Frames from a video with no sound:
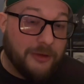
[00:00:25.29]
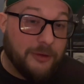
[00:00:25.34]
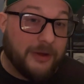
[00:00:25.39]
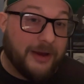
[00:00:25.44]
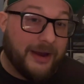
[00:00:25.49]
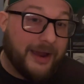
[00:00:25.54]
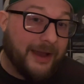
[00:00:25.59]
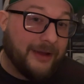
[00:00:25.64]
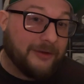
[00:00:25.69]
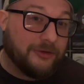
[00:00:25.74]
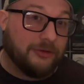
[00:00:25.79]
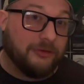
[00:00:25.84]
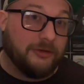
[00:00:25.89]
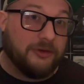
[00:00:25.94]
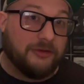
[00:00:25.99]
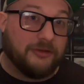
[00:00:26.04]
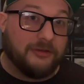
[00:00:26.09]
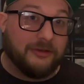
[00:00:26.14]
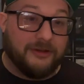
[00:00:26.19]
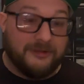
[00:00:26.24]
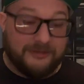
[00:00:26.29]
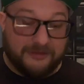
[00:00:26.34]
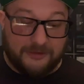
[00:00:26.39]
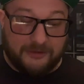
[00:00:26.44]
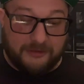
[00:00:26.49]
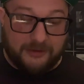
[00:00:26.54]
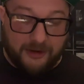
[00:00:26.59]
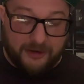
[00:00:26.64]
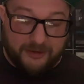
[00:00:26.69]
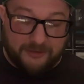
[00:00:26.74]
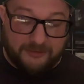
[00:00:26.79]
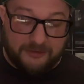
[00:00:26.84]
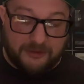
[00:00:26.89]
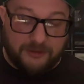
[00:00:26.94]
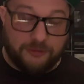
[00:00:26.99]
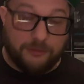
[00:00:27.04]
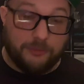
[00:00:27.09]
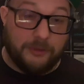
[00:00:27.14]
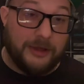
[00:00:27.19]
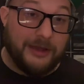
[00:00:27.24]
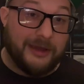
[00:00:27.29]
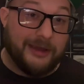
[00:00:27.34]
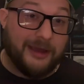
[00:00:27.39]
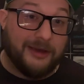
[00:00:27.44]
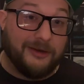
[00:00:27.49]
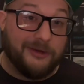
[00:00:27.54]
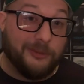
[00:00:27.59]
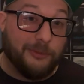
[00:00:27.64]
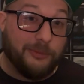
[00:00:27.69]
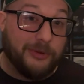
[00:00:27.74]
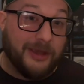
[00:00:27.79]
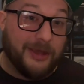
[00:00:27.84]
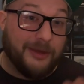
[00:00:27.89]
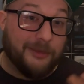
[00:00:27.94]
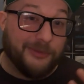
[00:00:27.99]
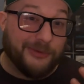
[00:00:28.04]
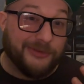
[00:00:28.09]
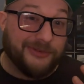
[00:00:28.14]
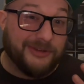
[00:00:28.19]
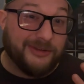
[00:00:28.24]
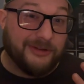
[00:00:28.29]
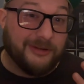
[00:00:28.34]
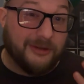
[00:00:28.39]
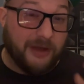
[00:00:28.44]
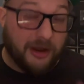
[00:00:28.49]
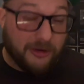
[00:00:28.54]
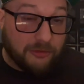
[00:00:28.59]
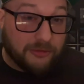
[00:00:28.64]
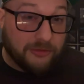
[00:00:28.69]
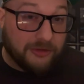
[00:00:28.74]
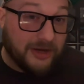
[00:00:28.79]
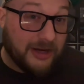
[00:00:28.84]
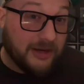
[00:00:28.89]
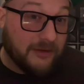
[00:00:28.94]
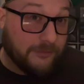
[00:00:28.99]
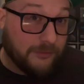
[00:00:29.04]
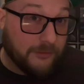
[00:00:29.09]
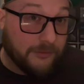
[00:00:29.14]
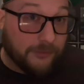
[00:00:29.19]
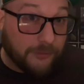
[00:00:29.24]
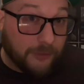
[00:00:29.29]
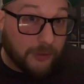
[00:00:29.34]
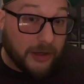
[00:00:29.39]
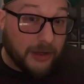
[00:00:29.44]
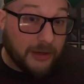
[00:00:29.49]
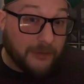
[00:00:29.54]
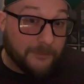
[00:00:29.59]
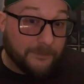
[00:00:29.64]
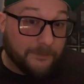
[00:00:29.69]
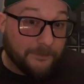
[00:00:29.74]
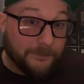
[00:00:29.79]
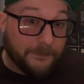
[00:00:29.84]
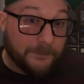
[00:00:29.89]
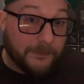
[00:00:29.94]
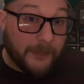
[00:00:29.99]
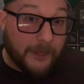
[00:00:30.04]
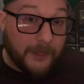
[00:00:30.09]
you can actually just listen to us each week, and you'll be able to understand it for free.